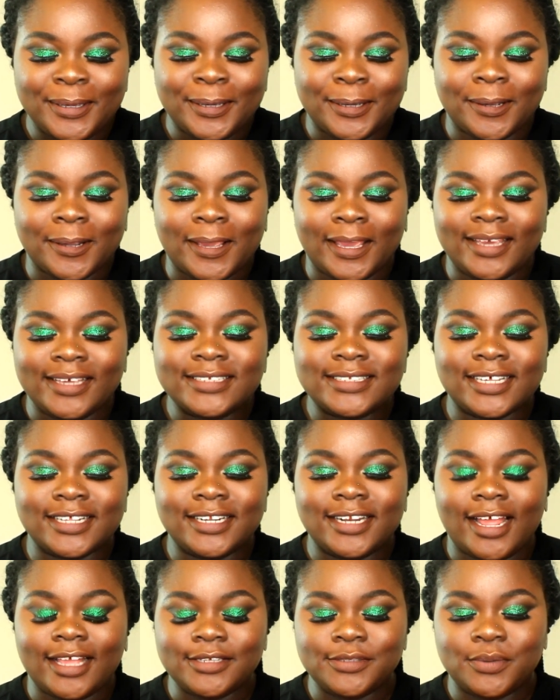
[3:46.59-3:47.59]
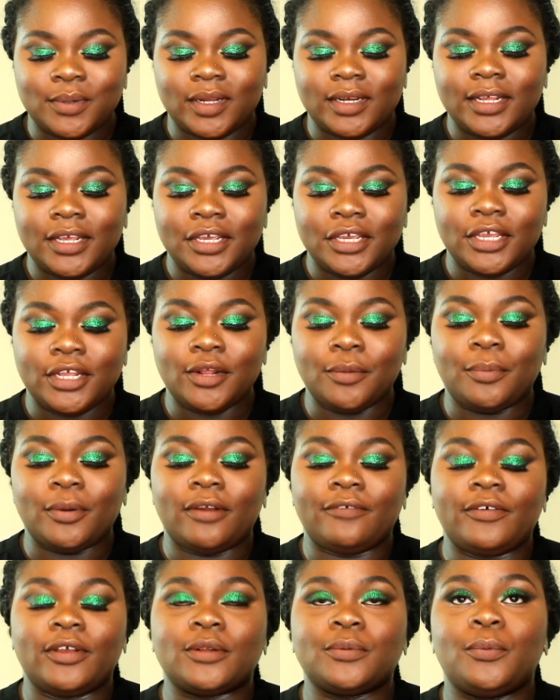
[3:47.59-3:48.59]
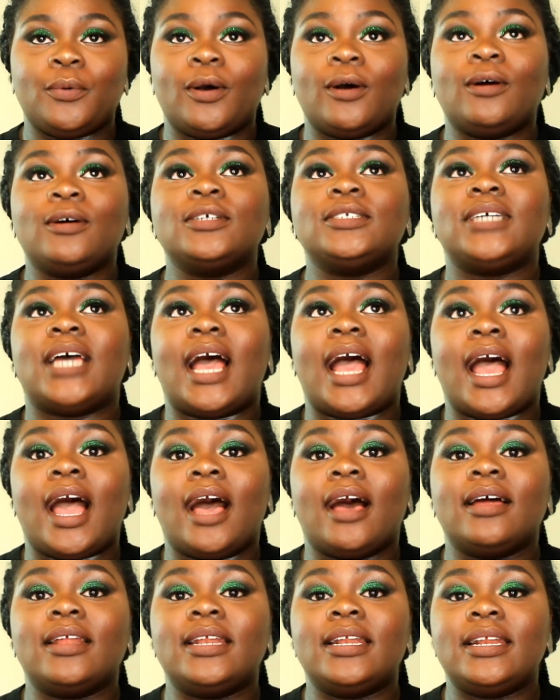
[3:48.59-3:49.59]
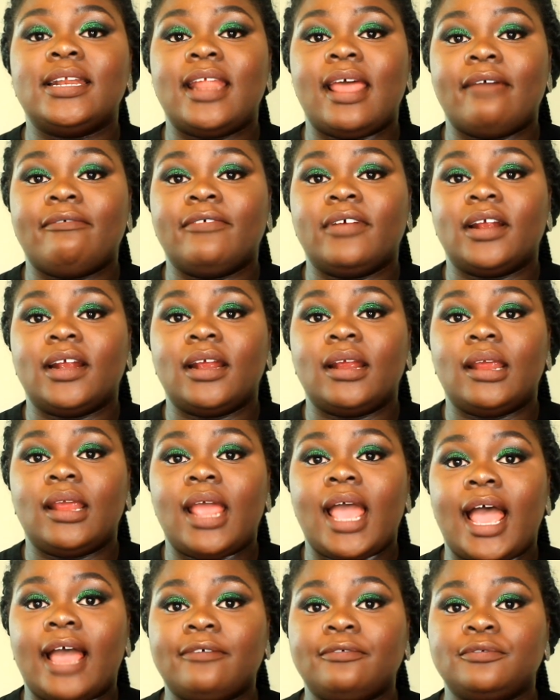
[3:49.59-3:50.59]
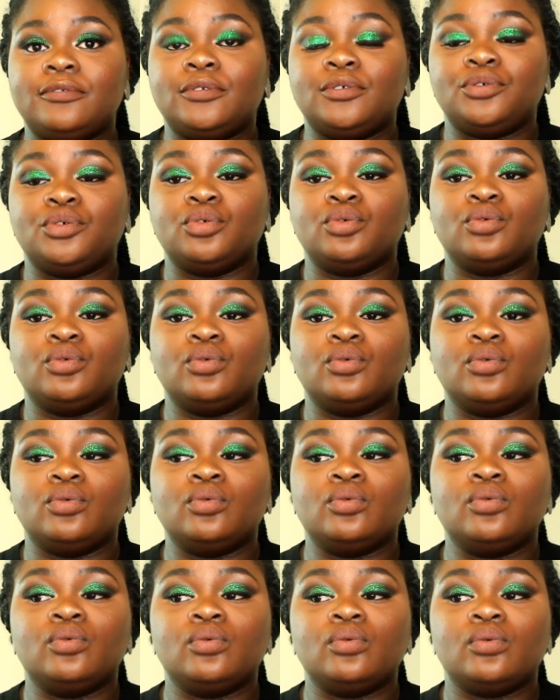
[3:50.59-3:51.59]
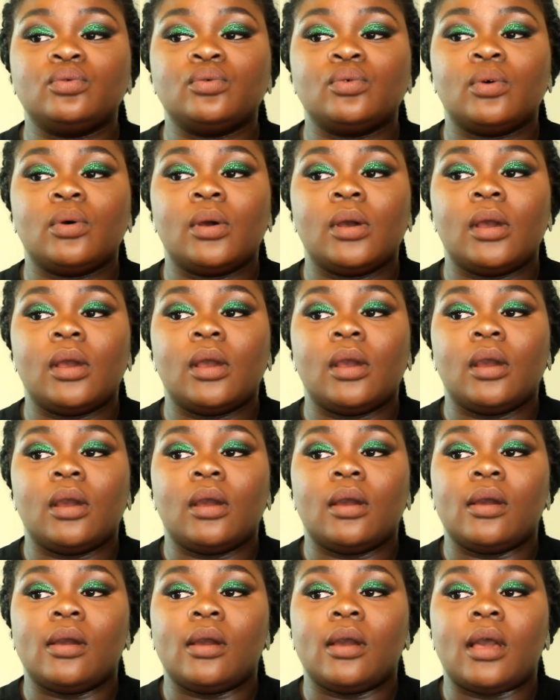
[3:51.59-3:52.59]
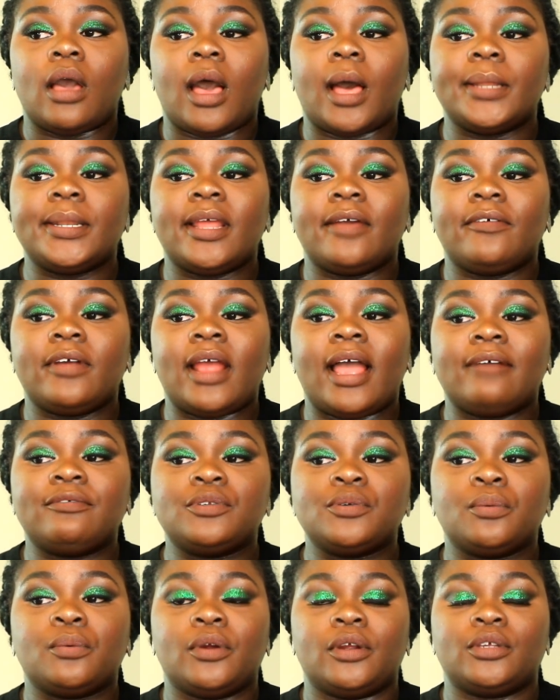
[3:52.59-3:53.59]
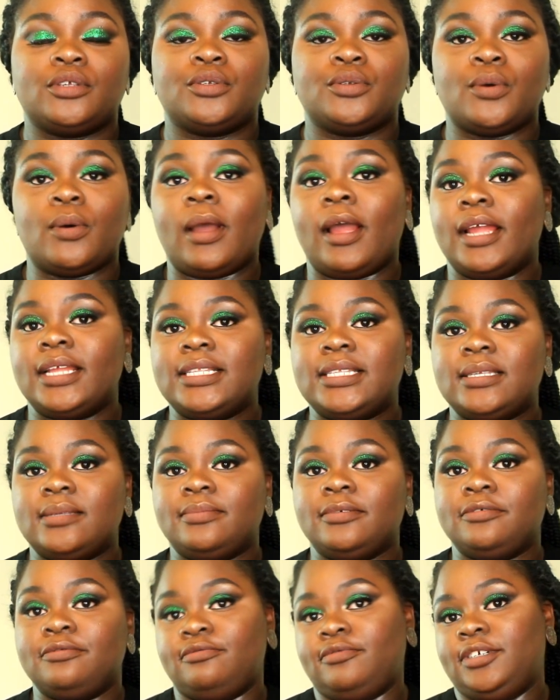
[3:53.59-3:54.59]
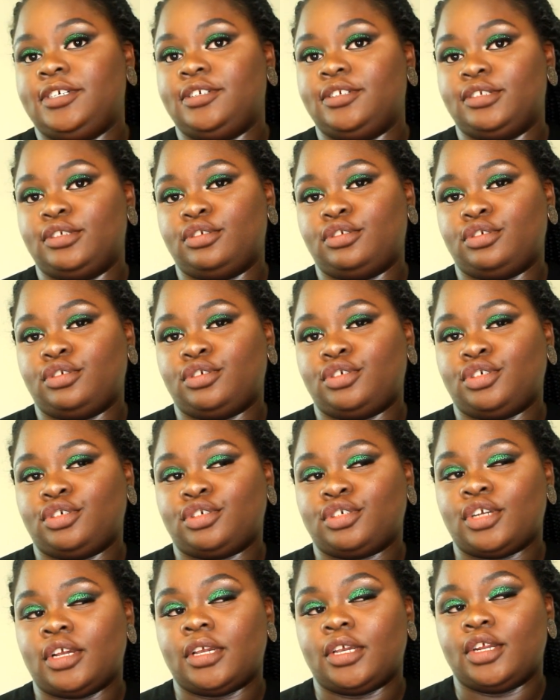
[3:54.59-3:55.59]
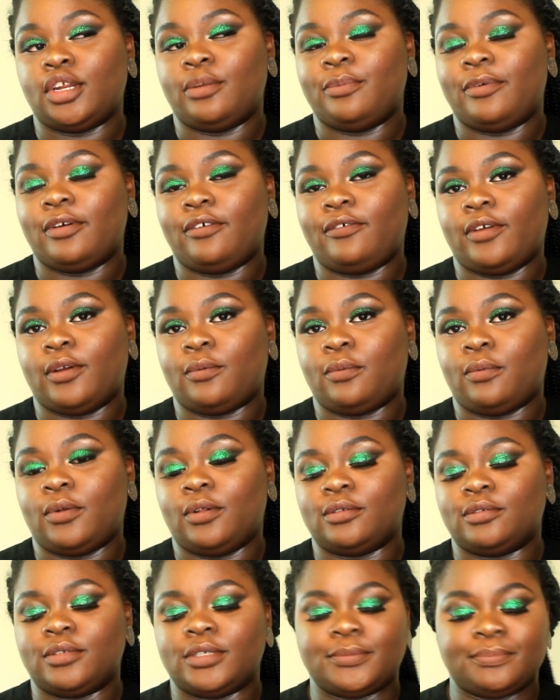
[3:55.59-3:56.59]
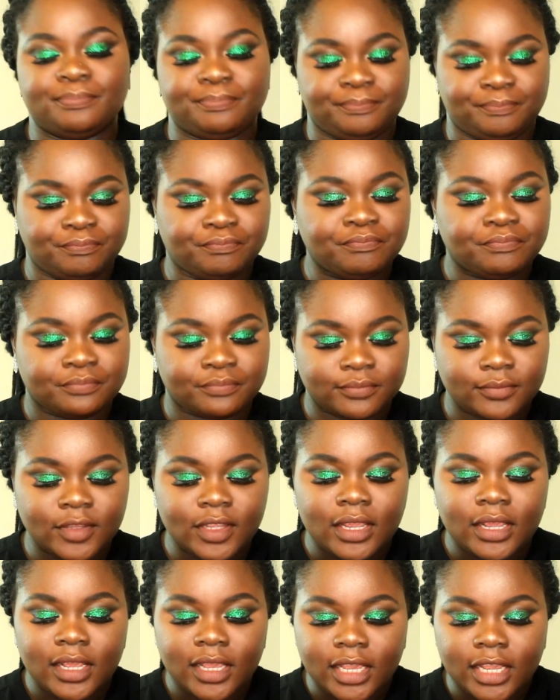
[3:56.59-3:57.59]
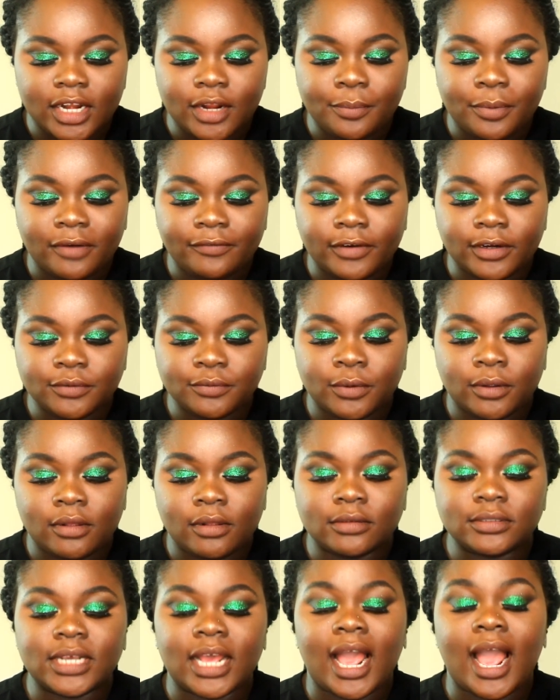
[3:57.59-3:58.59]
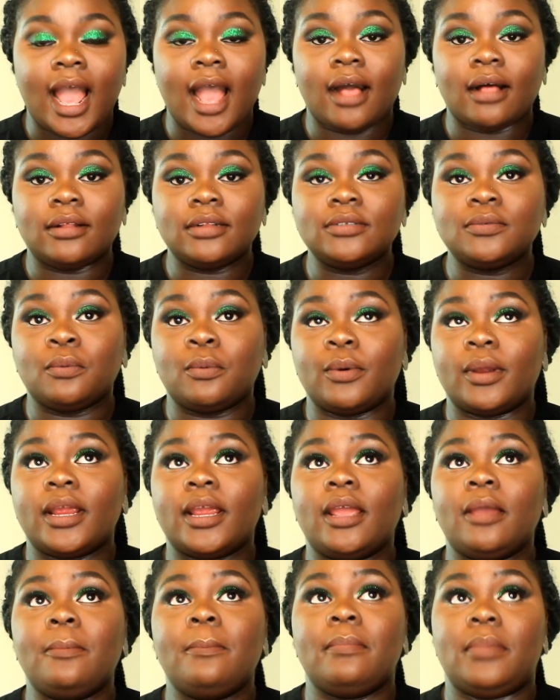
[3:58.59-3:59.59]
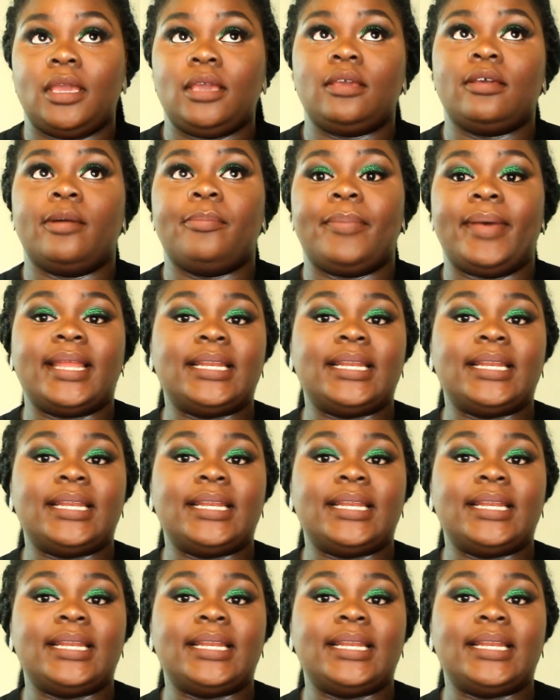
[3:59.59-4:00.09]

Okay, so the next one, in a perfect world, I'd never have to work so hard to be rich. In a perfect world, in a perfect world, I'll wear makeup